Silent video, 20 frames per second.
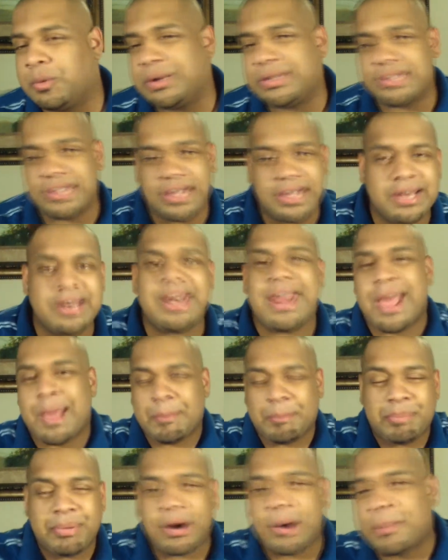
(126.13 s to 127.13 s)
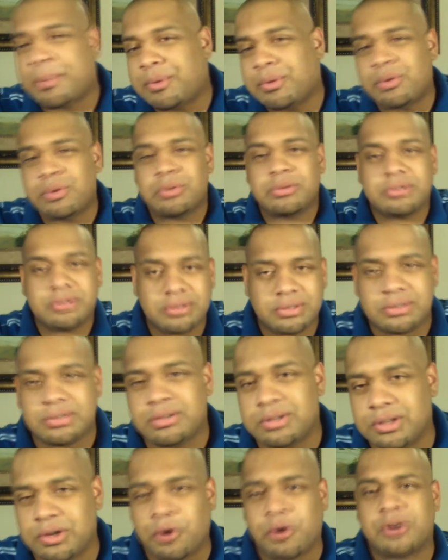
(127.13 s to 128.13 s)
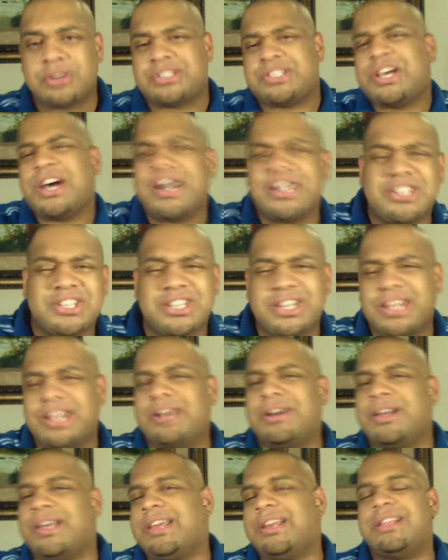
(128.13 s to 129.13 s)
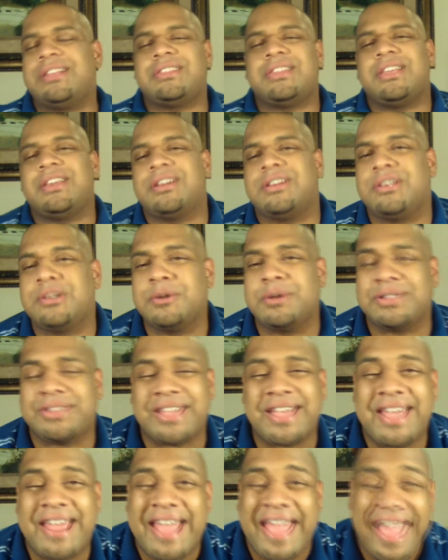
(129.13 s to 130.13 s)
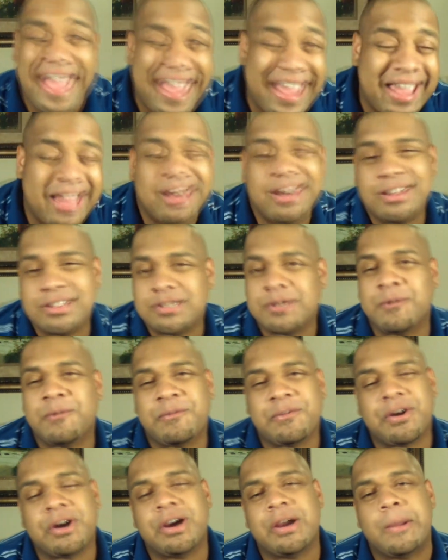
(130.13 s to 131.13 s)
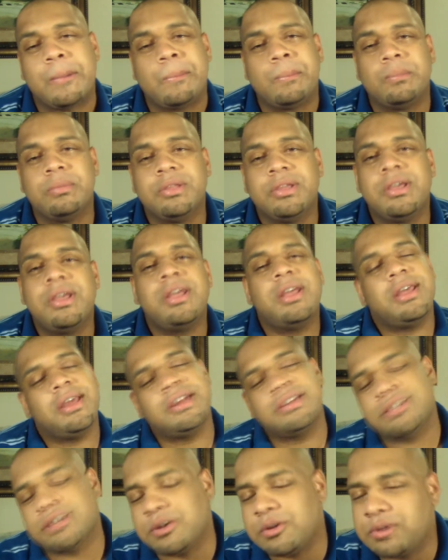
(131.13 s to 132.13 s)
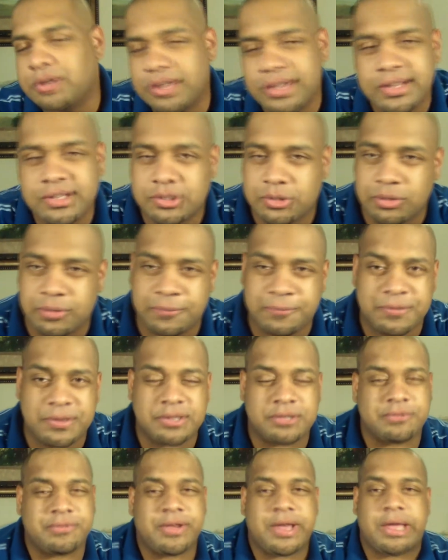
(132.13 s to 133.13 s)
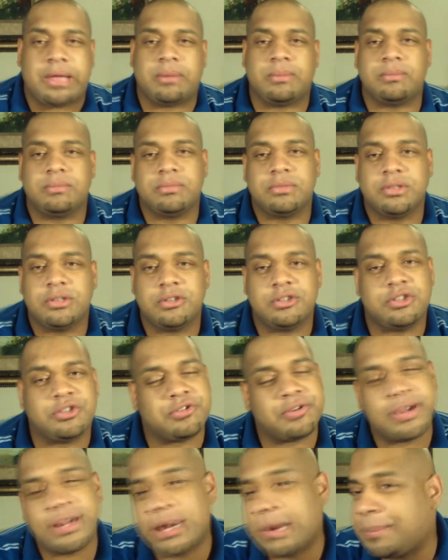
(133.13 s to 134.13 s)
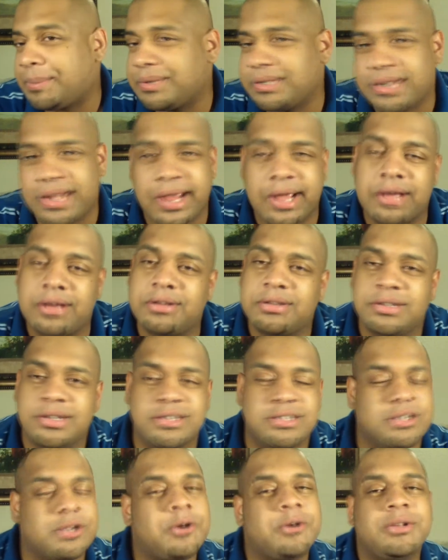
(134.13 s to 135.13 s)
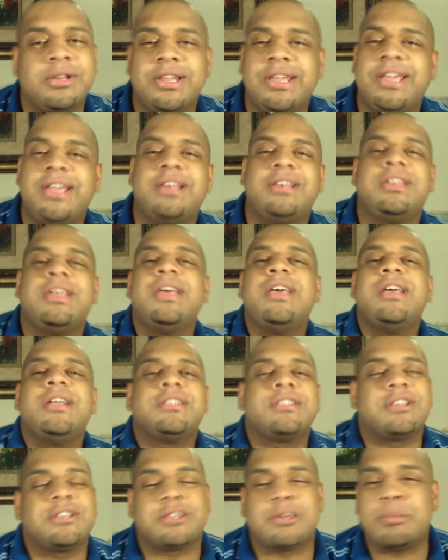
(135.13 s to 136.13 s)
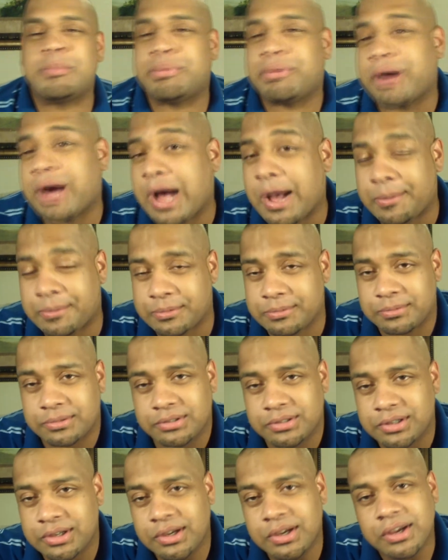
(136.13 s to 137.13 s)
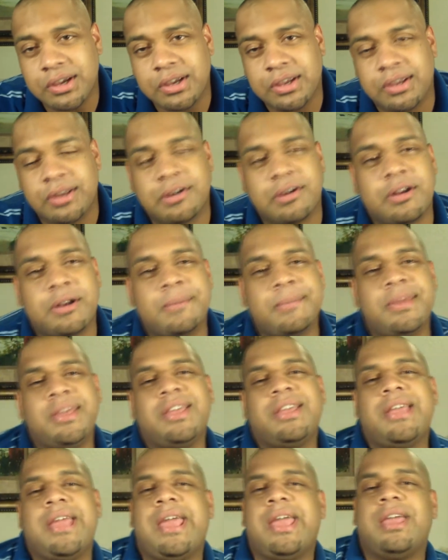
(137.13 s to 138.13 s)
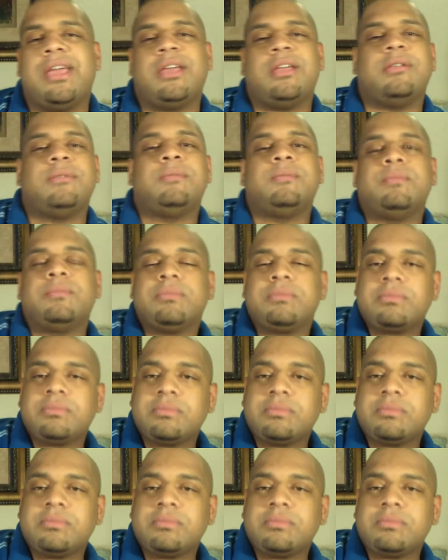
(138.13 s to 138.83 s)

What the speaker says: within that bubble or touching or anything to do with that and there's a fart, it's going to lead to a fist fight, straight up and down. It's going to lead to some problems. You know what I mean? And,